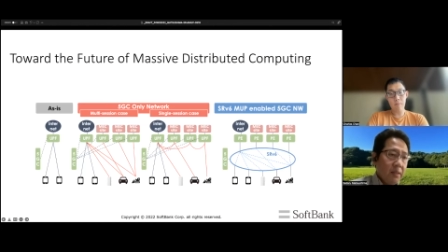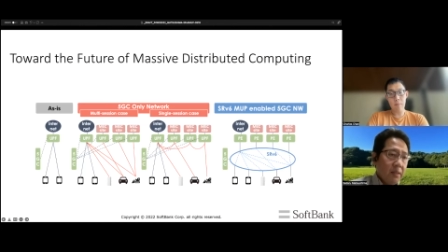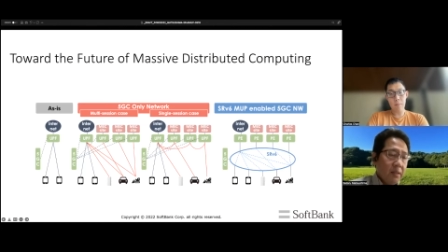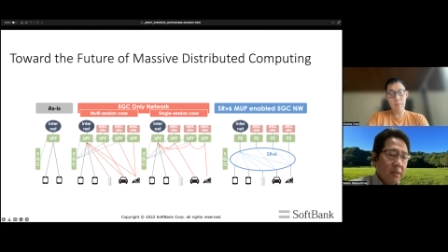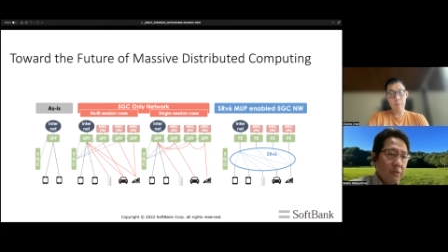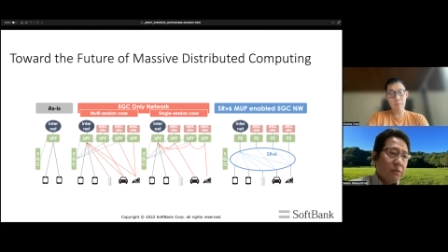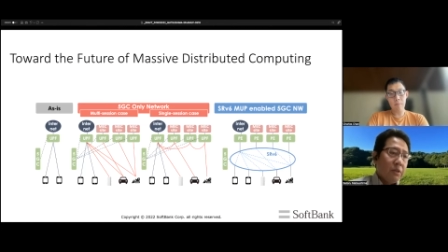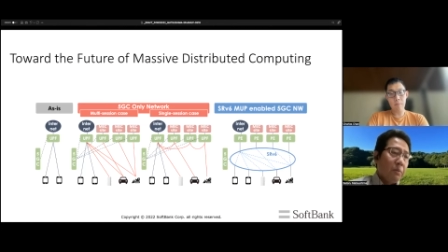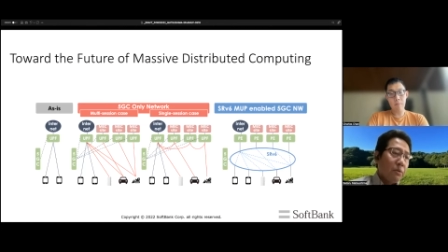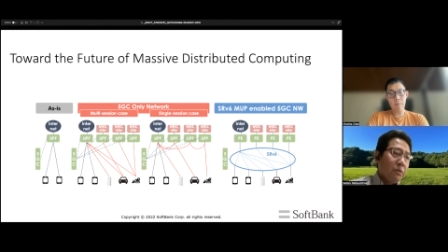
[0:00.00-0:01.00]
to
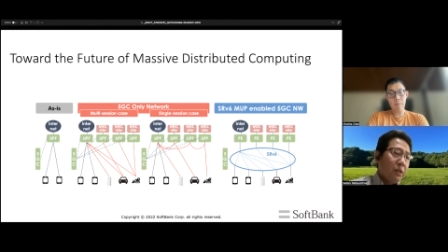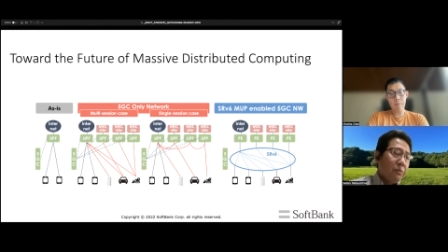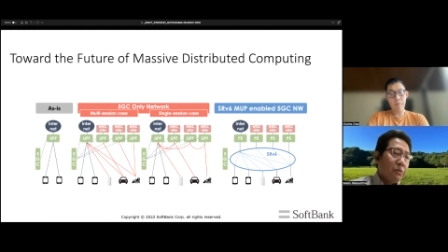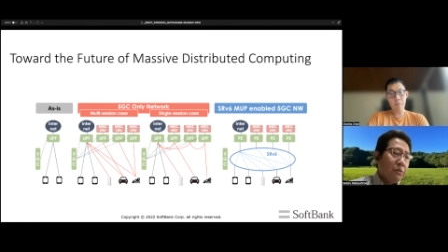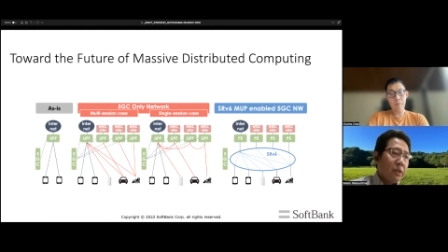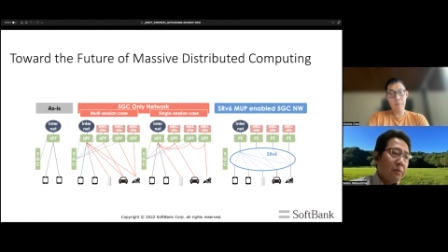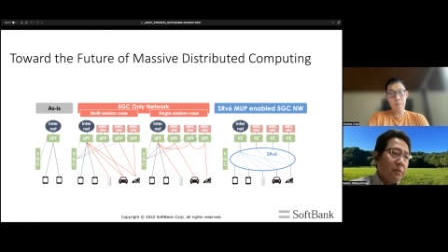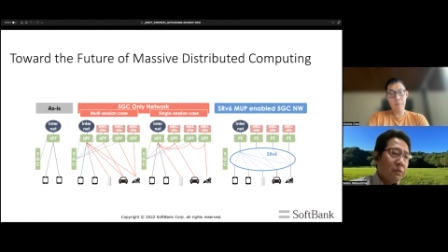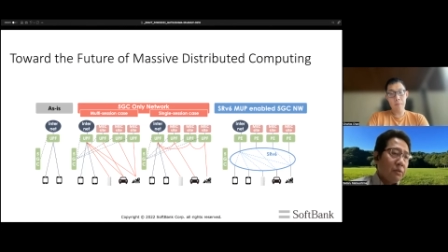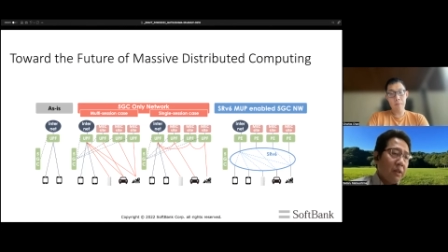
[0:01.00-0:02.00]
support the future
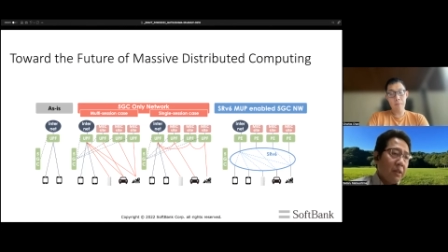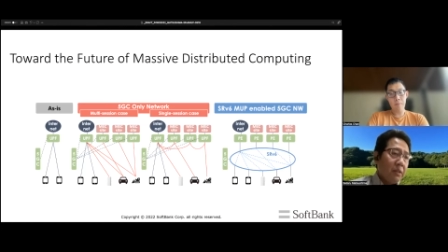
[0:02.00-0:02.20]
use case.